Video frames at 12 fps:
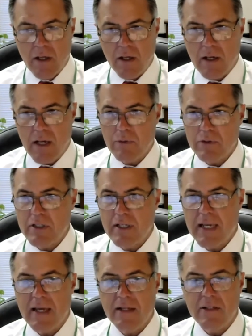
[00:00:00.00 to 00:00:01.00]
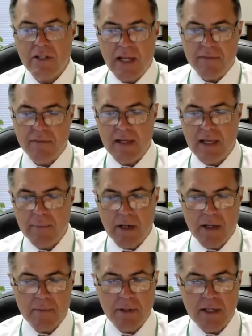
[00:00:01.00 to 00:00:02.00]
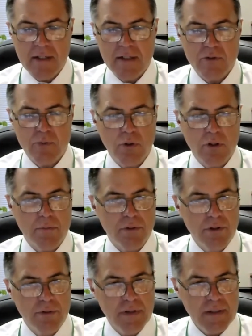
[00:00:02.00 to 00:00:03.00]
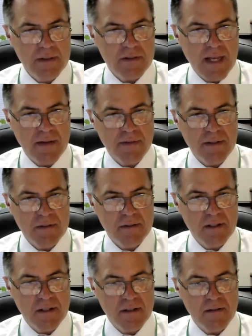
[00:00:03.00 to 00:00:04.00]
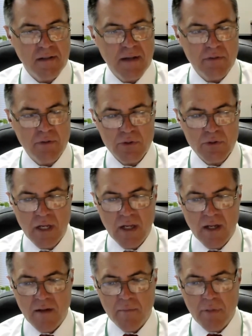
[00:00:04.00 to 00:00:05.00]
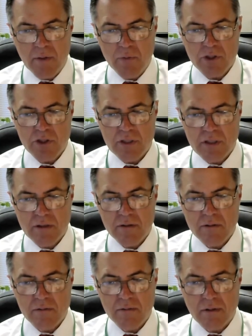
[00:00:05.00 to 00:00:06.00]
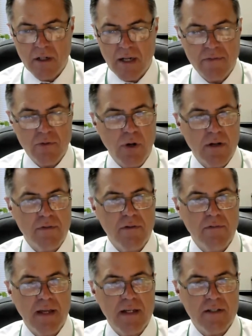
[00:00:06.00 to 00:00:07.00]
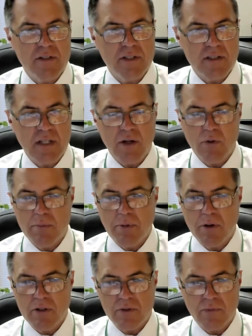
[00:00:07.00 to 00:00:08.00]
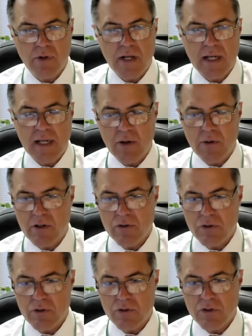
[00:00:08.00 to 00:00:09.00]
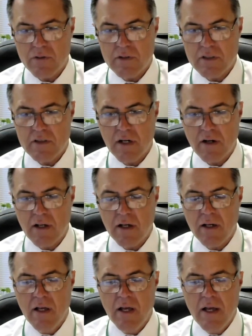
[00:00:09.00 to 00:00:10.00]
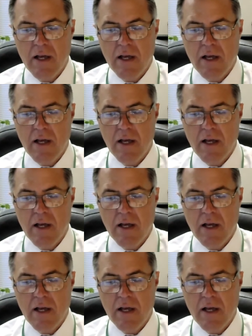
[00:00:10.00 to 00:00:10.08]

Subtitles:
I will tell you, county staffing, and my opinion is we're improving staffing levels, but we're still have quite a few vacancies. I know in Parks and Rec, I know in our general services area,